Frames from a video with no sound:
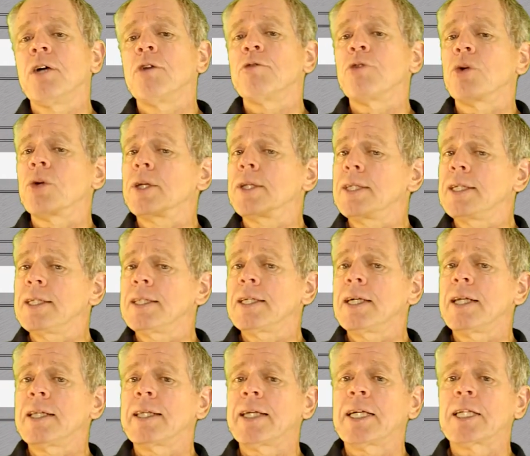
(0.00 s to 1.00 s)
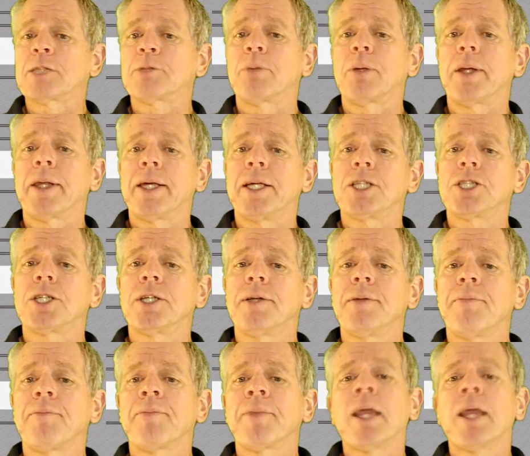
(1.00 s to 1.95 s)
for a detailed explanation